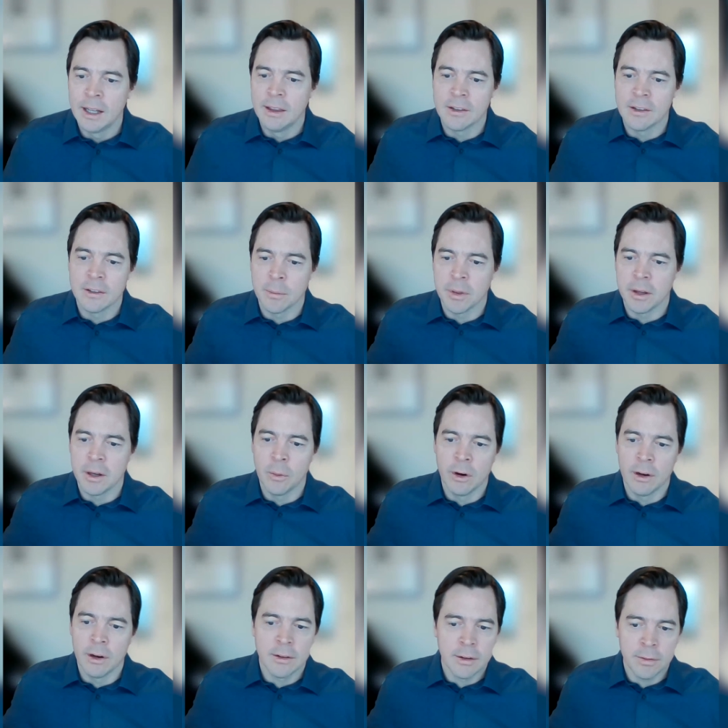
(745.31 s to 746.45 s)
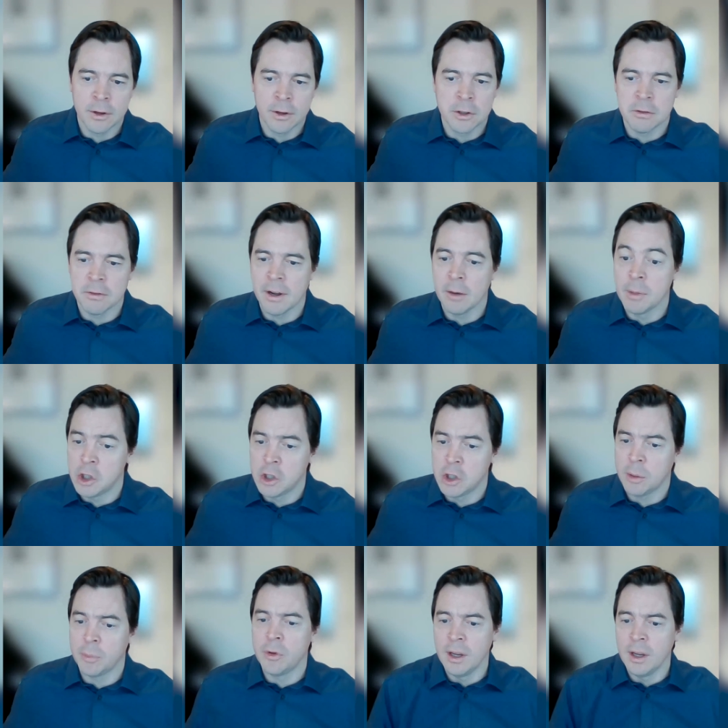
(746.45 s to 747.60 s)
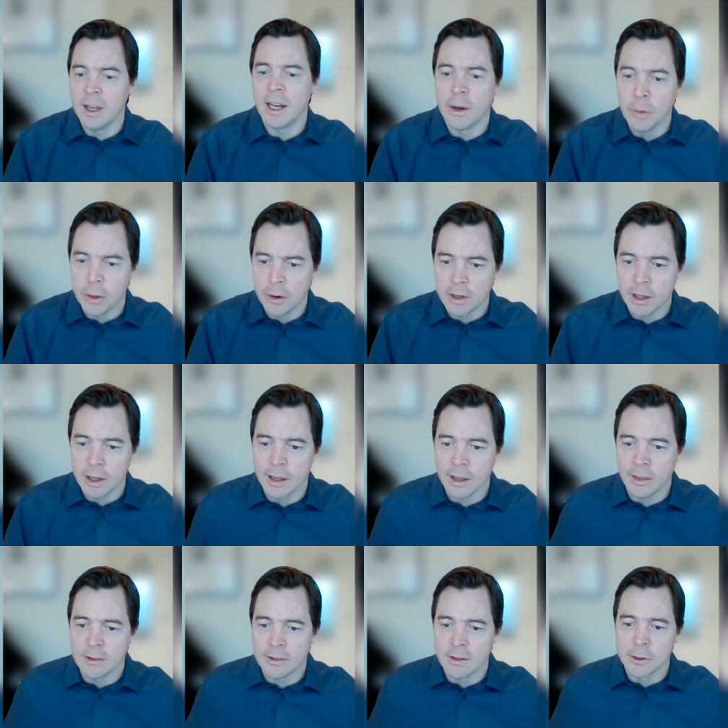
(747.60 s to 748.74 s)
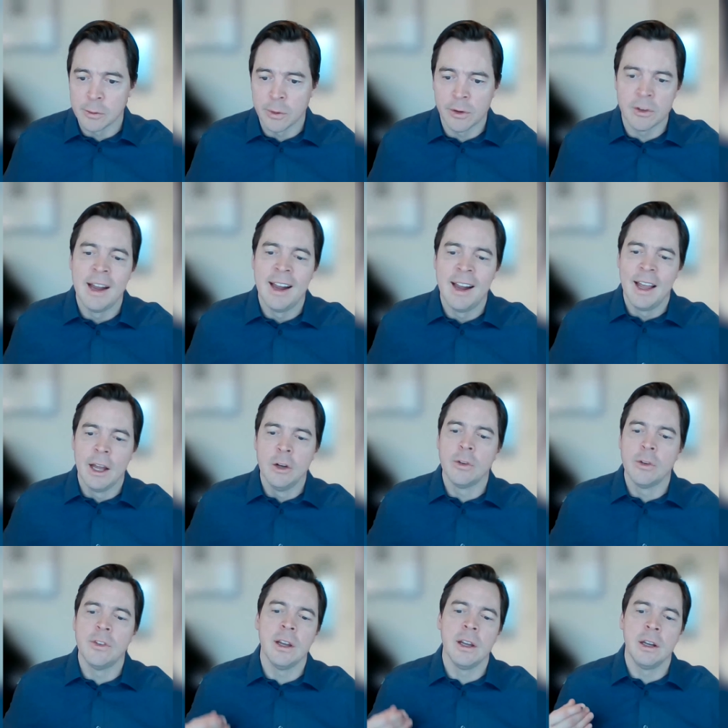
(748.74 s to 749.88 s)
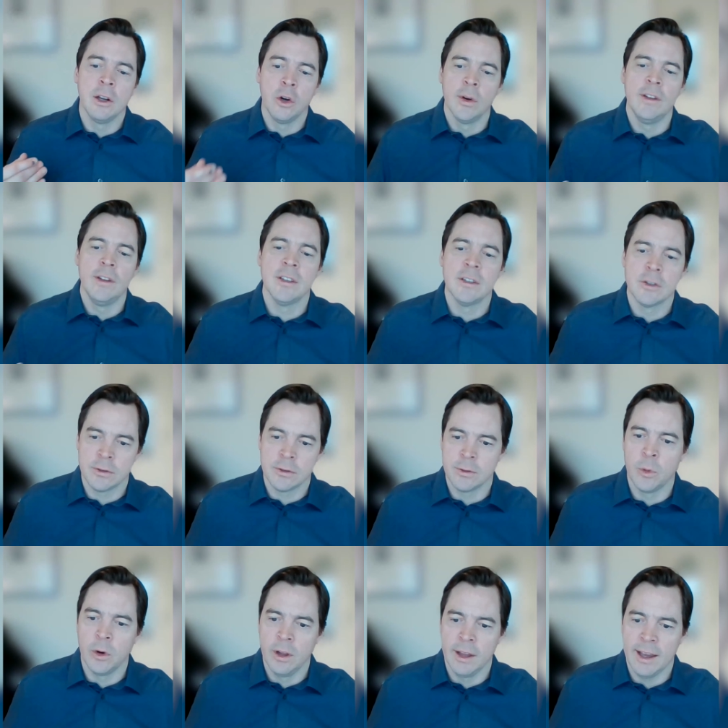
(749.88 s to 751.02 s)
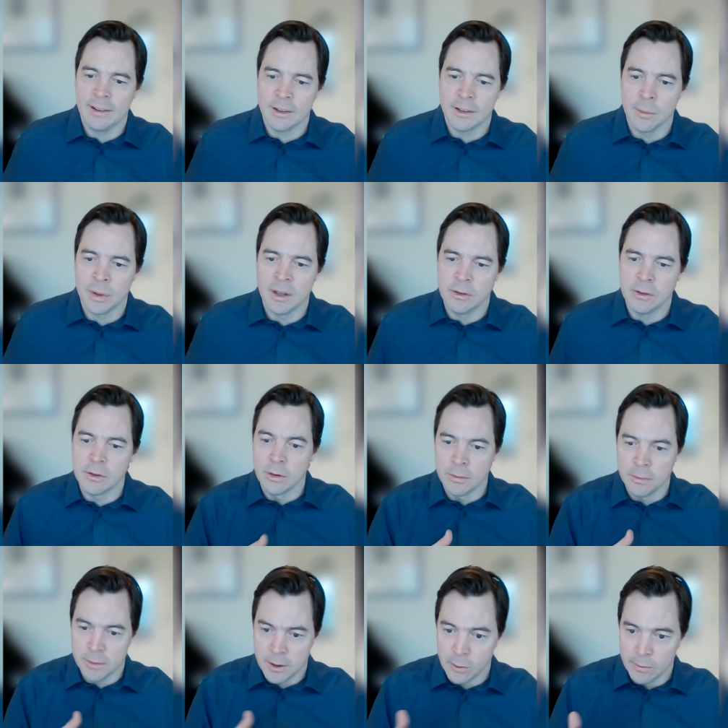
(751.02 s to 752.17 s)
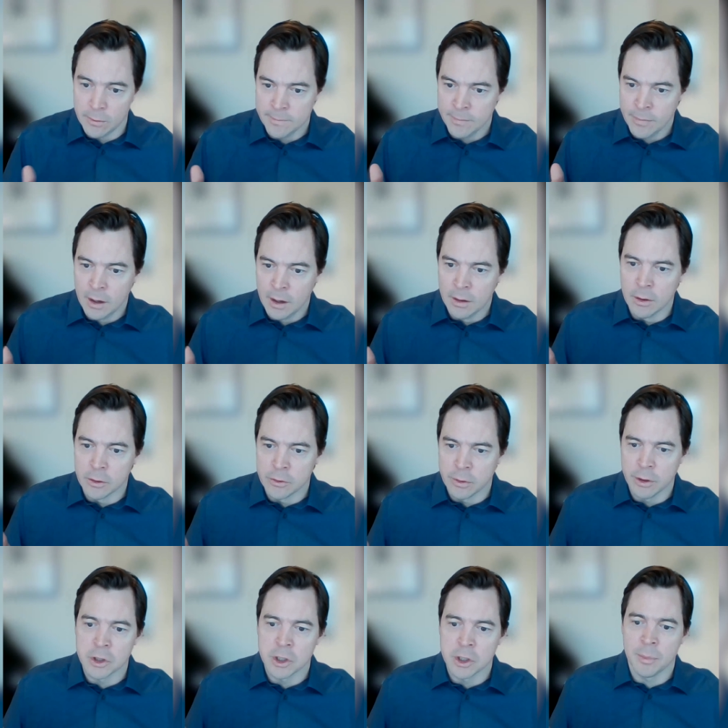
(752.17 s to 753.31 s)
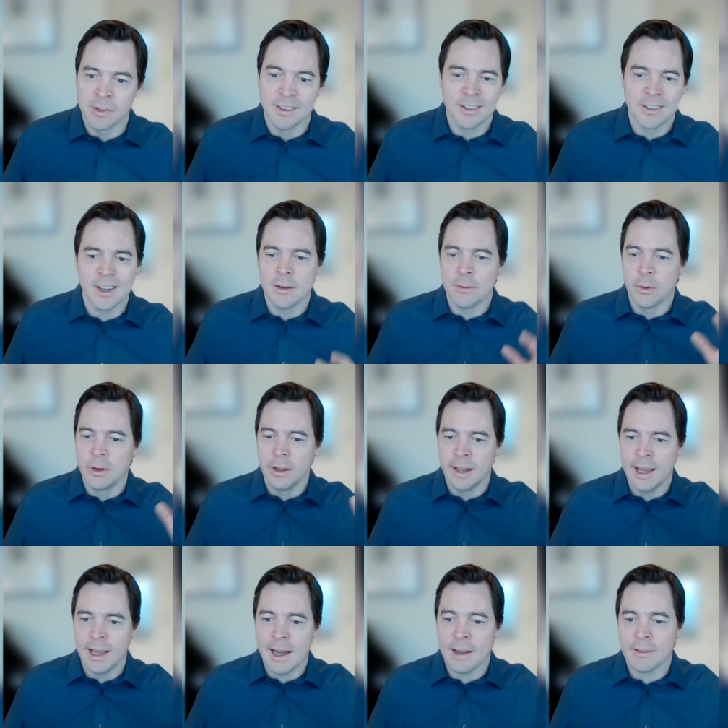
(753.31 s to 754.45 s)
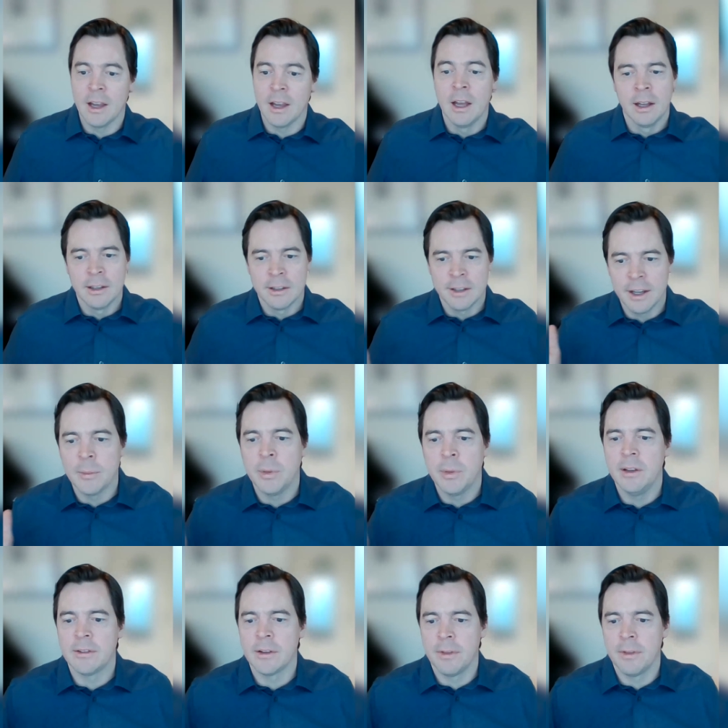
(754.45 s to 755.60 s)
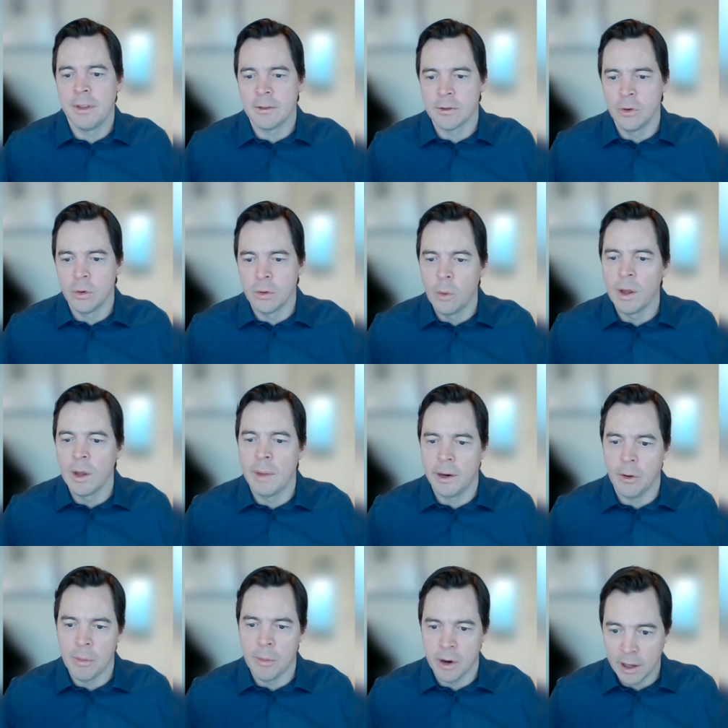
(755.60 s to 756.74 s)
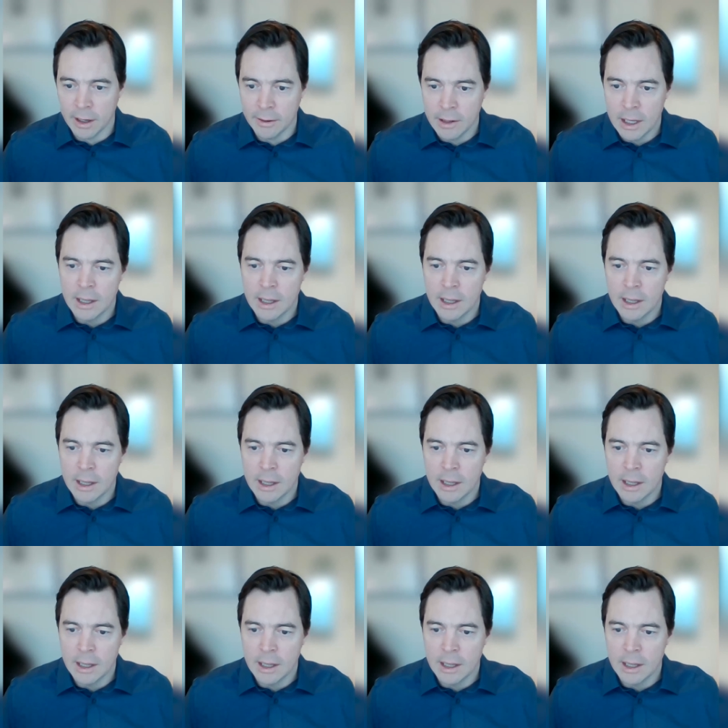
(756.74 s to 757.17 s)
This is something where it's a function of how many ships you can get out there to collect these nodules. And you're seeing an increased interest from oil and gas companies to devote their drill ships instead of oil and gas to get a piece of this growing metal market.